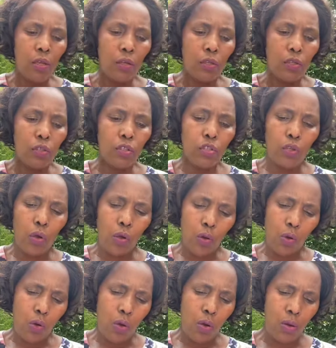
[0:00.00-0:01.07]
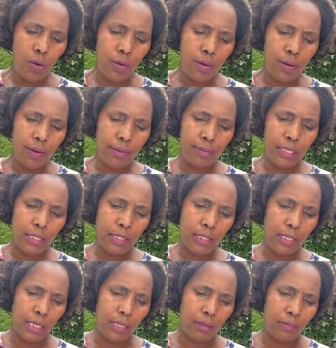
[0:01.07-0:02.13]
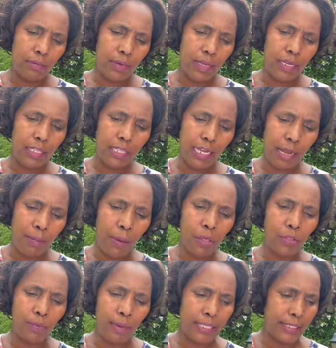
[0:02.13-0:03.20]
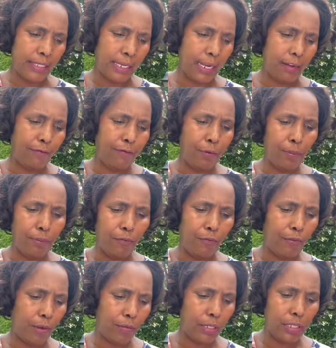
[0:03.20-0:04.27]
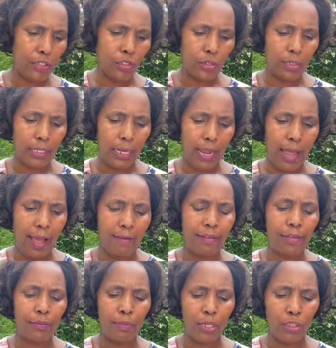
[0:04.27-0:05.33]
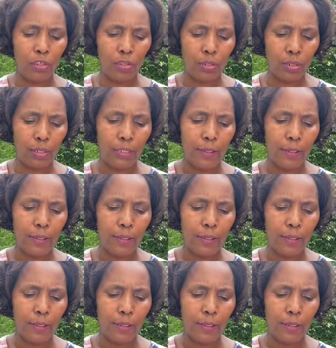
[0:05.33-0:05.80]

So let me see anything about MasterCard Foundation that I haven't mentioned.